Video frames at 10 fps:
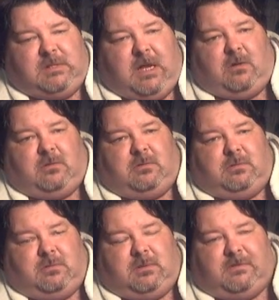No.
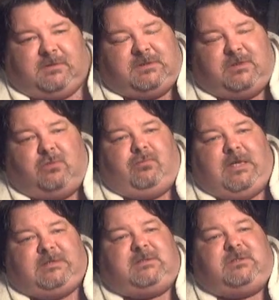If there's no
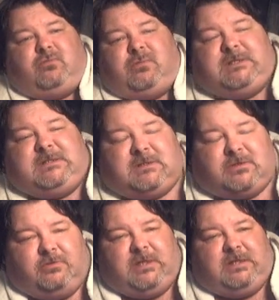race, there's no race
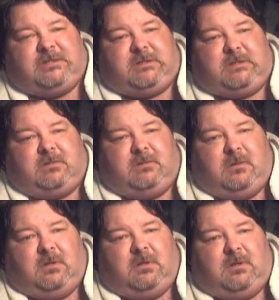discrimination.
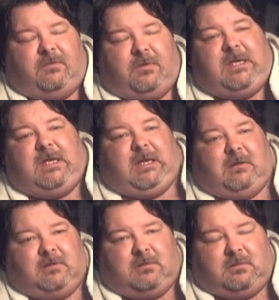Forget
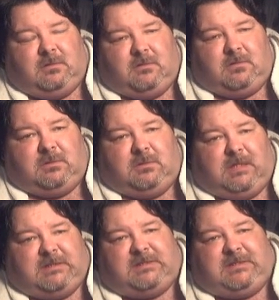it.
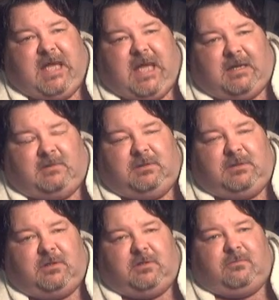That's that,
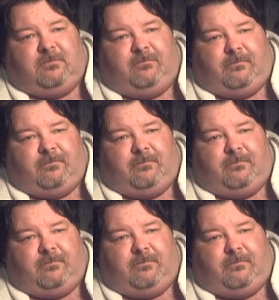you know?